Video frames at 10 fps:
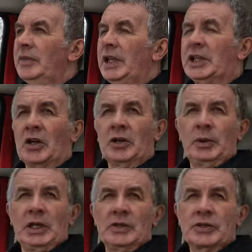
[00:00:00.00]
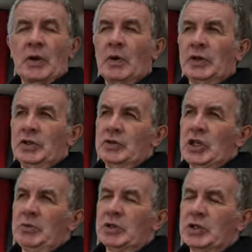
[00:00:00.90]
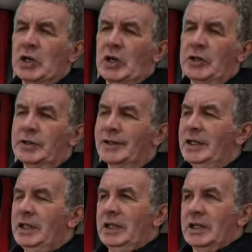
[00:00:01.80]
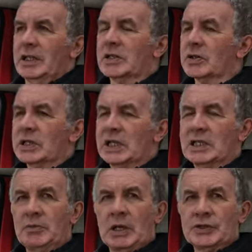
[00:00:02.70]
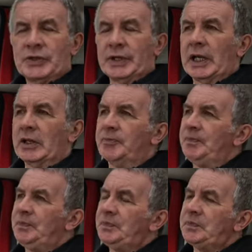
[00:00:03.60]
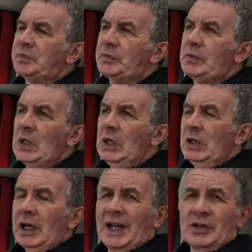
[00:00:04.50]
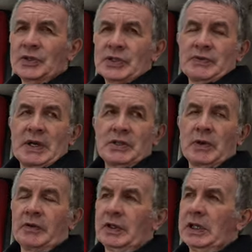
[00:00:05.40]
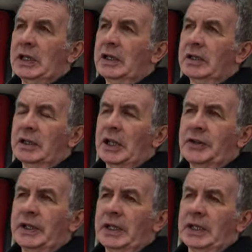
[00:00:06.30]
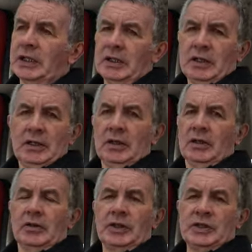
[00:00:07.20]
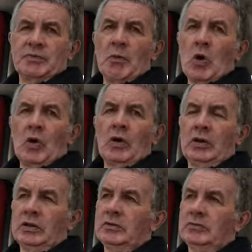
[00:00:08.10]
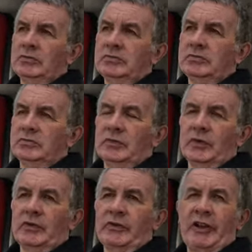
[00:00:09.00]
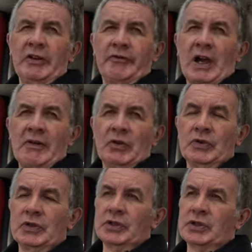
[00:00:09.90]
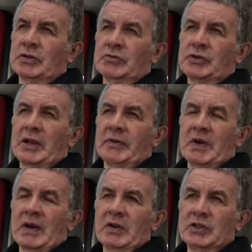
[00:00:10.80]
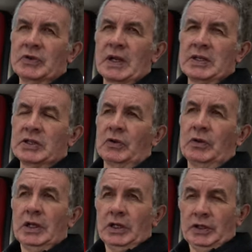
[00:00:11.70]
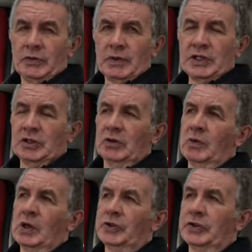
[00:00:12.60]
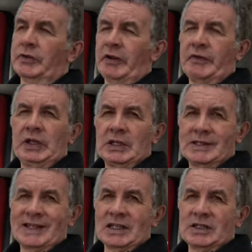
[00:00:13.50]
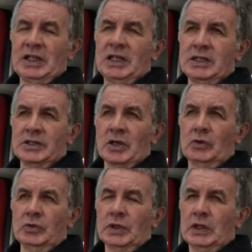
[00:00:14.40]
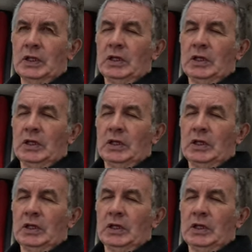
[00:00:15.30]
economy and so on, and cheap to charge. This was 60 miles to the gallon. I go to Sorrento every year, and I think there's more Fiat 500s driving around in Sorrento. The original ones, 50 and 60 years old,